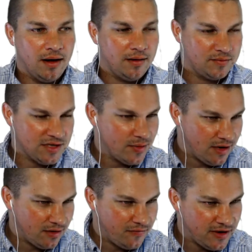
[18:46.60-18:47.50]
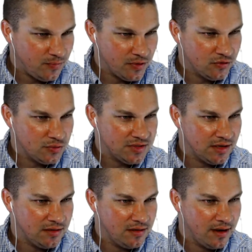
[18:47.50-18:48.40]
somebody on the Facebook group
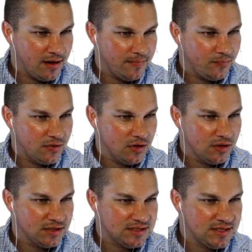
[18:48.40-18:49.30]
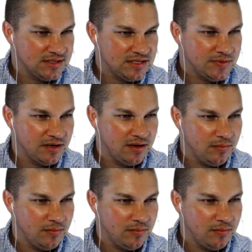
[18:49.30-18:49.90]
said, Curtis says he's been